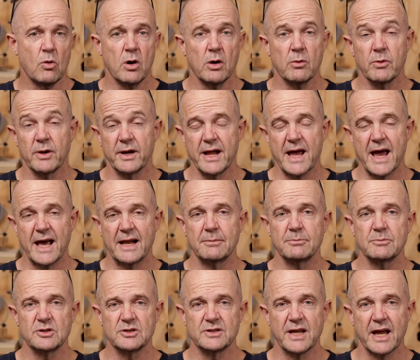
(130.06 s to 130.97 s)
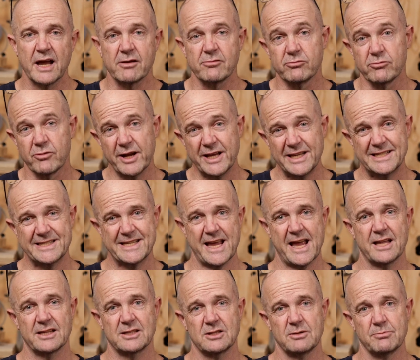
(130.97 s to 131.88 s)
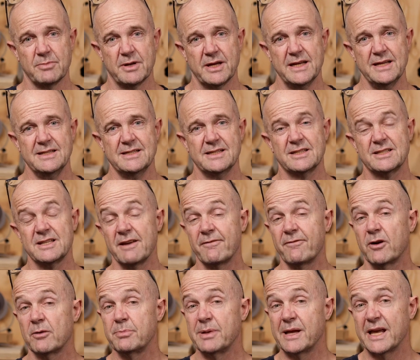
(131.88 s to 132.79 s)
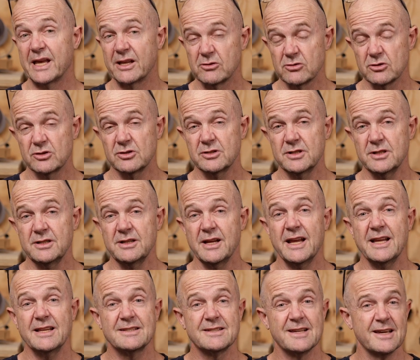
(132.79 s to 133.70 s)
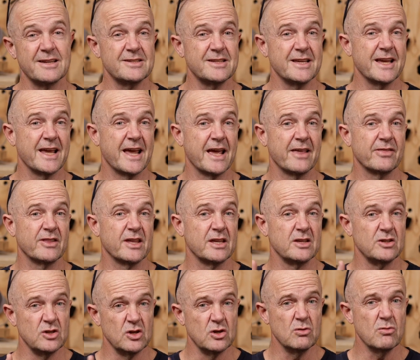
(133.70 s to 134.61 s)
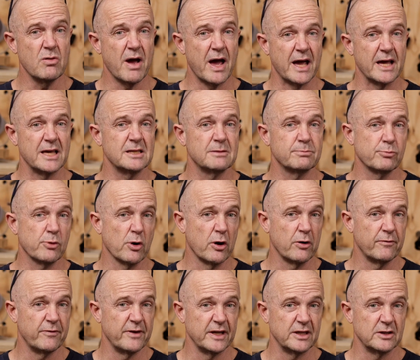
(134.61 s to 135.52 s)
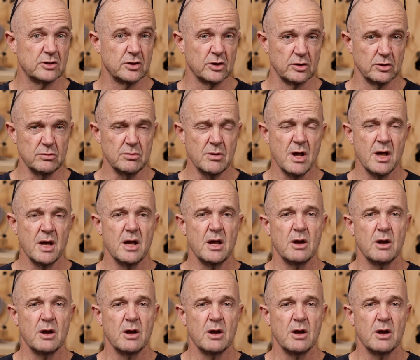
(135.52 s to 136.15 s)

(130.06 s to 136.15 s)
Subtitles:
why when AtomStack reached out to me to see if I'd be interested in testing out their new Ace Pro V2,